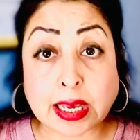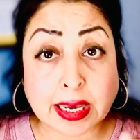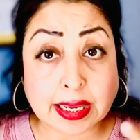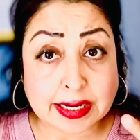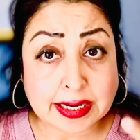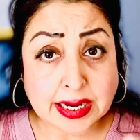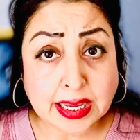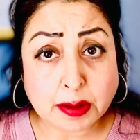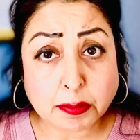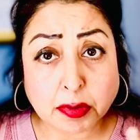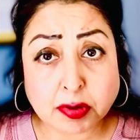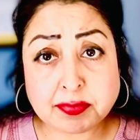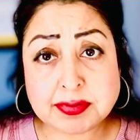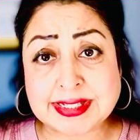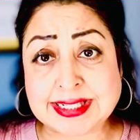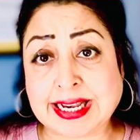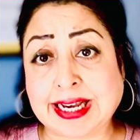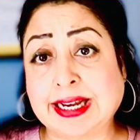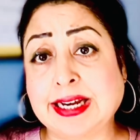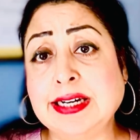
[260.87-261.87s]
Name of
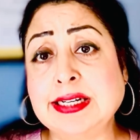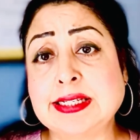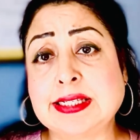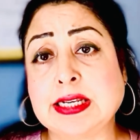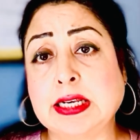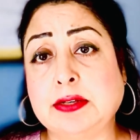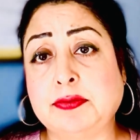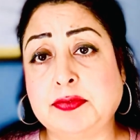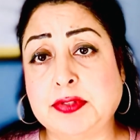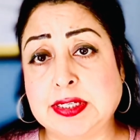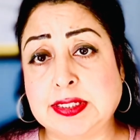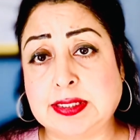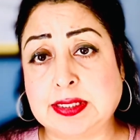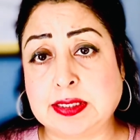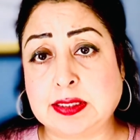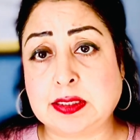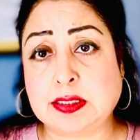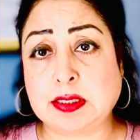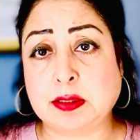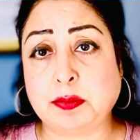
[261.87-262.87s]
second safety
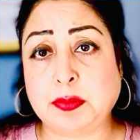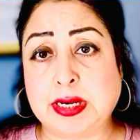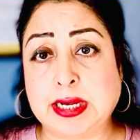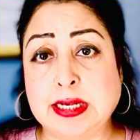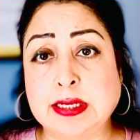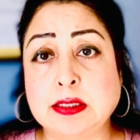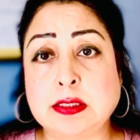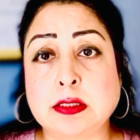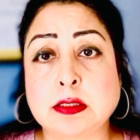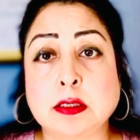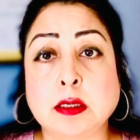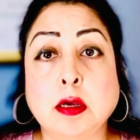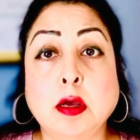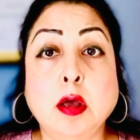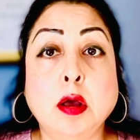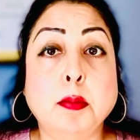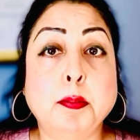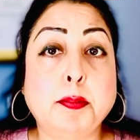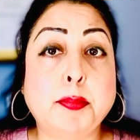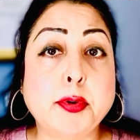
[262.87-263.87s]
system is
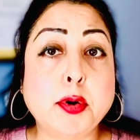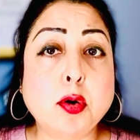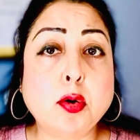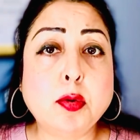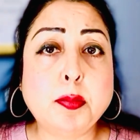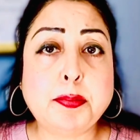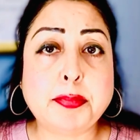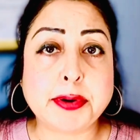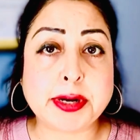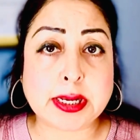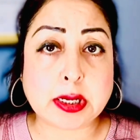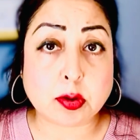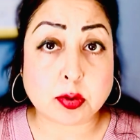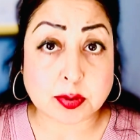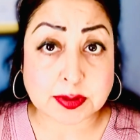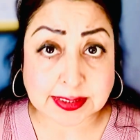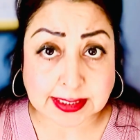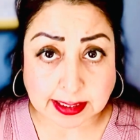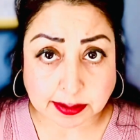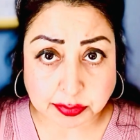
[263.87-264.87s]

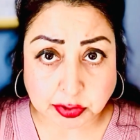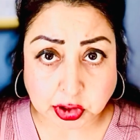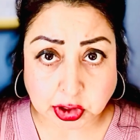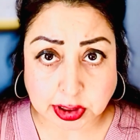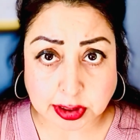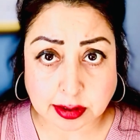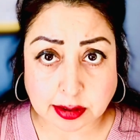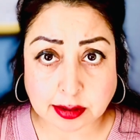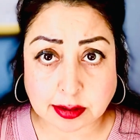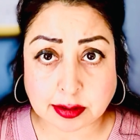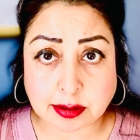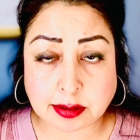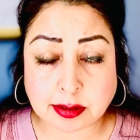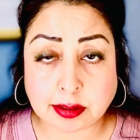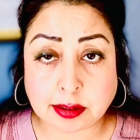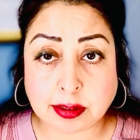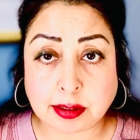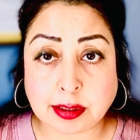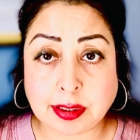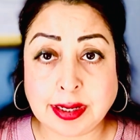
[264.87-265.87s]
proprioception.
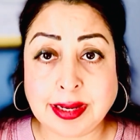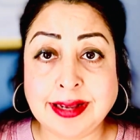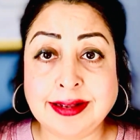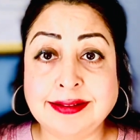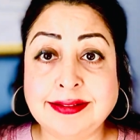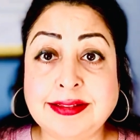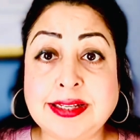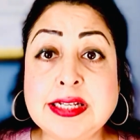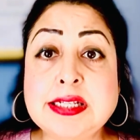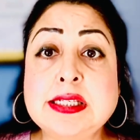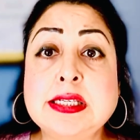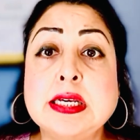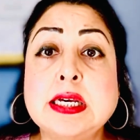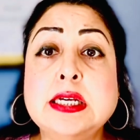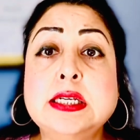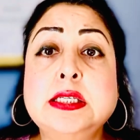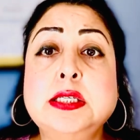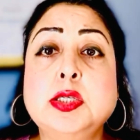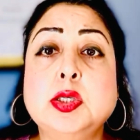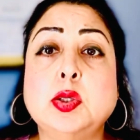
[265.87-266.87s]
This
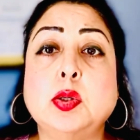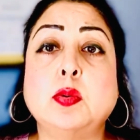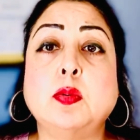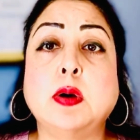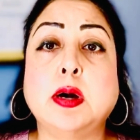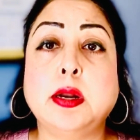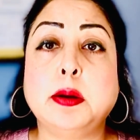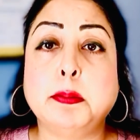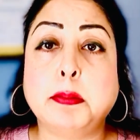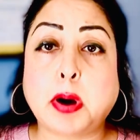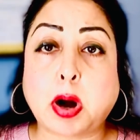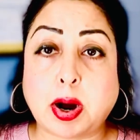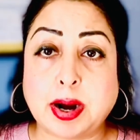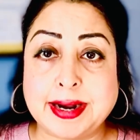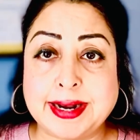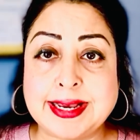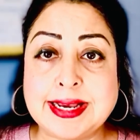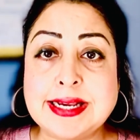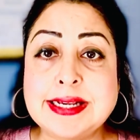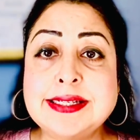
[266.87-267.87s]
is your
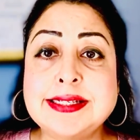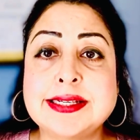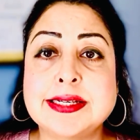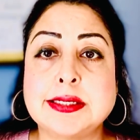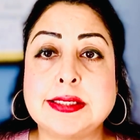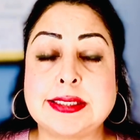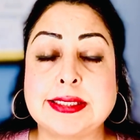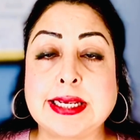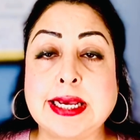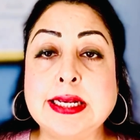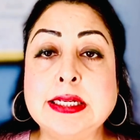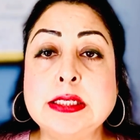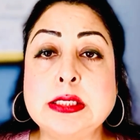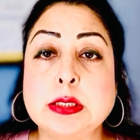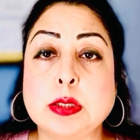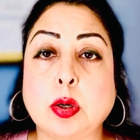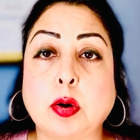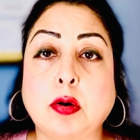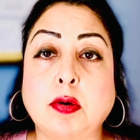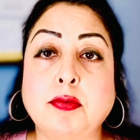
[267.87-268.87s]
body's sense
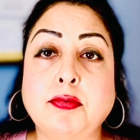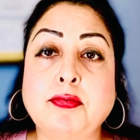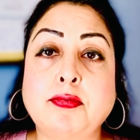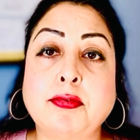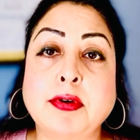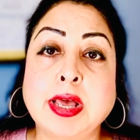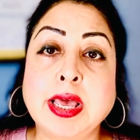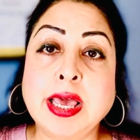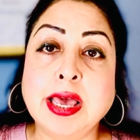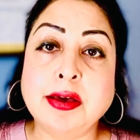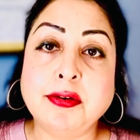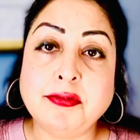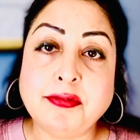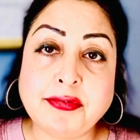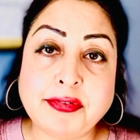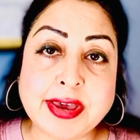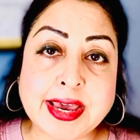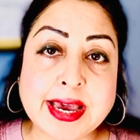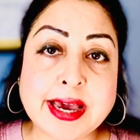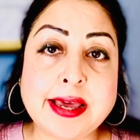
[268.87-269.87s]
of
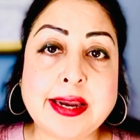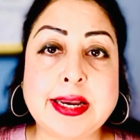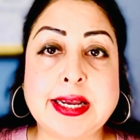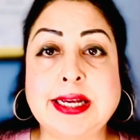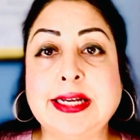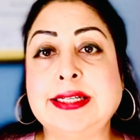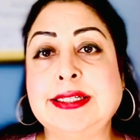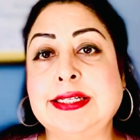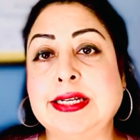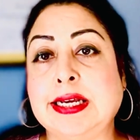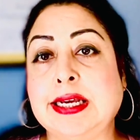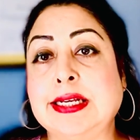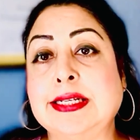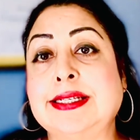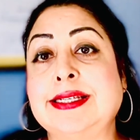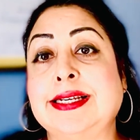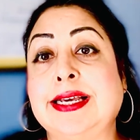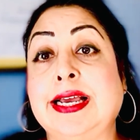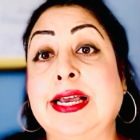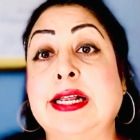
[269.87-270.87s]
where it
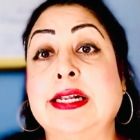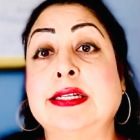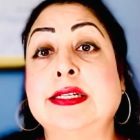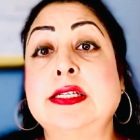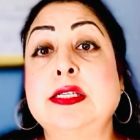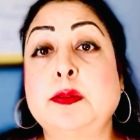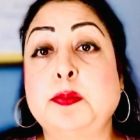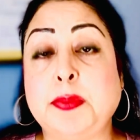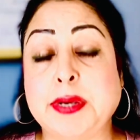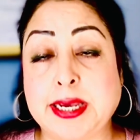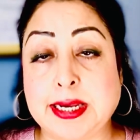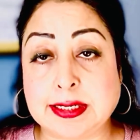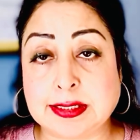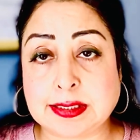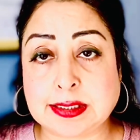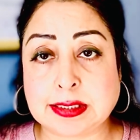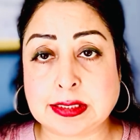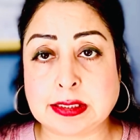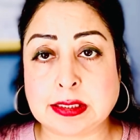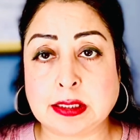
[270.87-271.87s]
is in
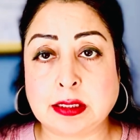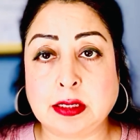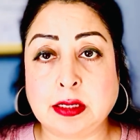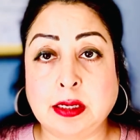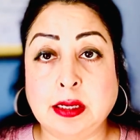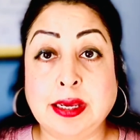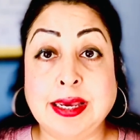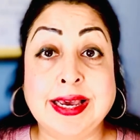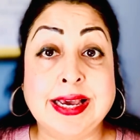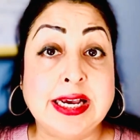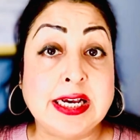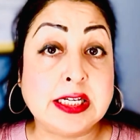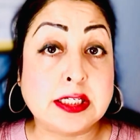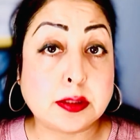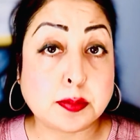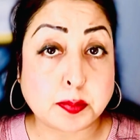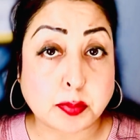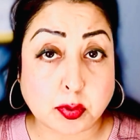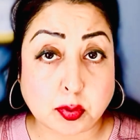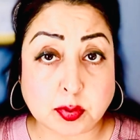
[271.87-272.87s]
space, its
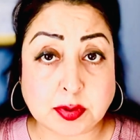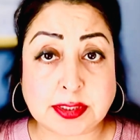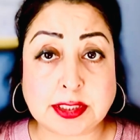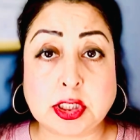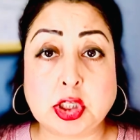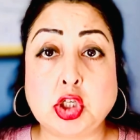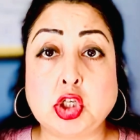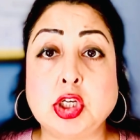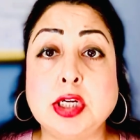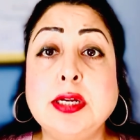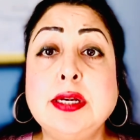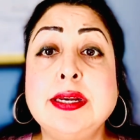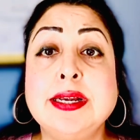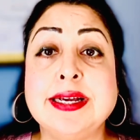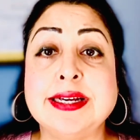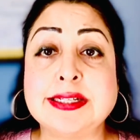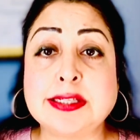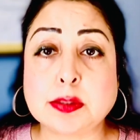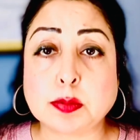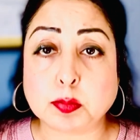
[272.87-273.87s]
position,
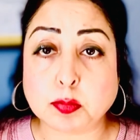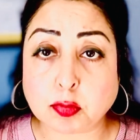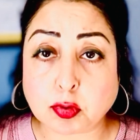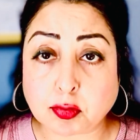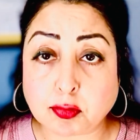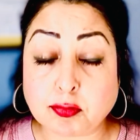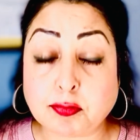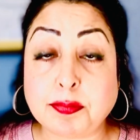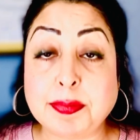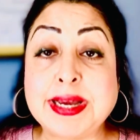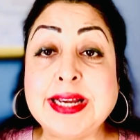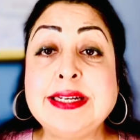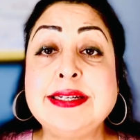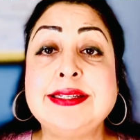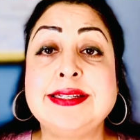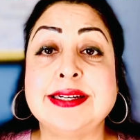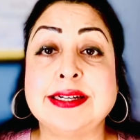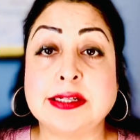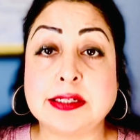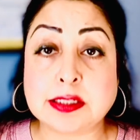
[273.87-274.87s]
its movement,
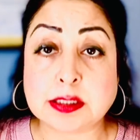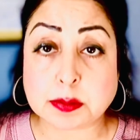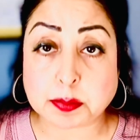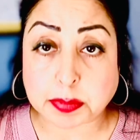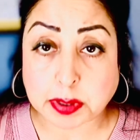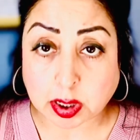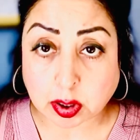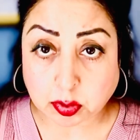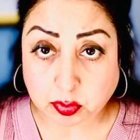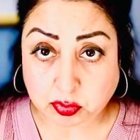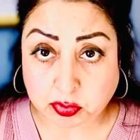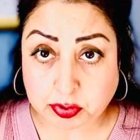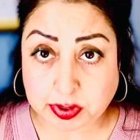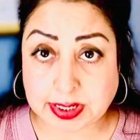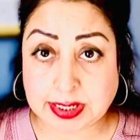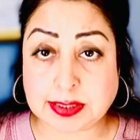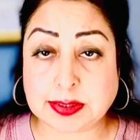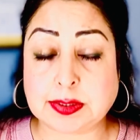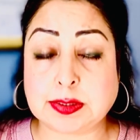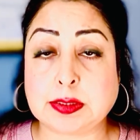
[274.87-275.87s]
its
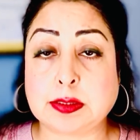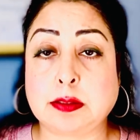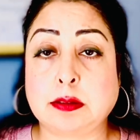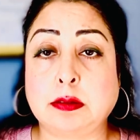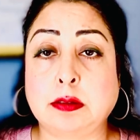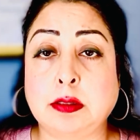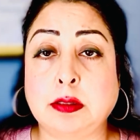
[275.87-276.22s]
boundaries.